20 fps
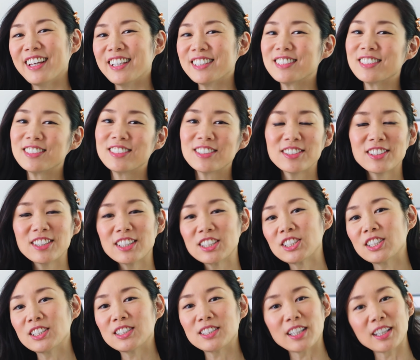It's a
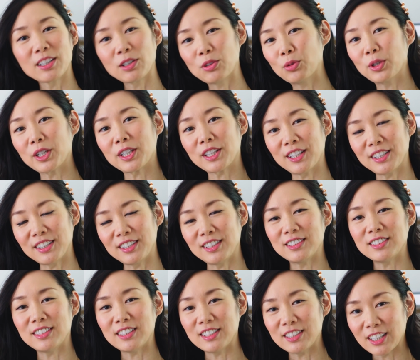delicious and quick and
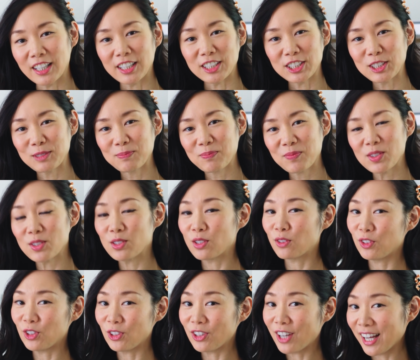easy dish. So
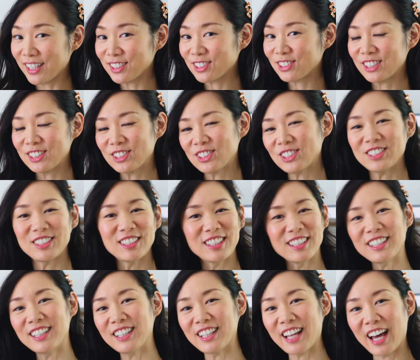if you guys are
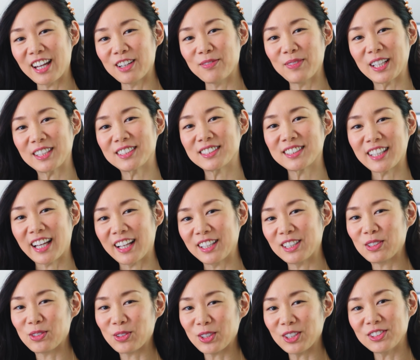interested in how to make
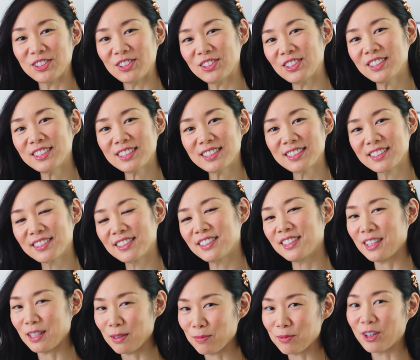scallion oil noodles,
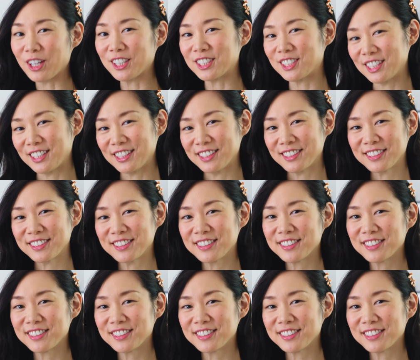keep watching.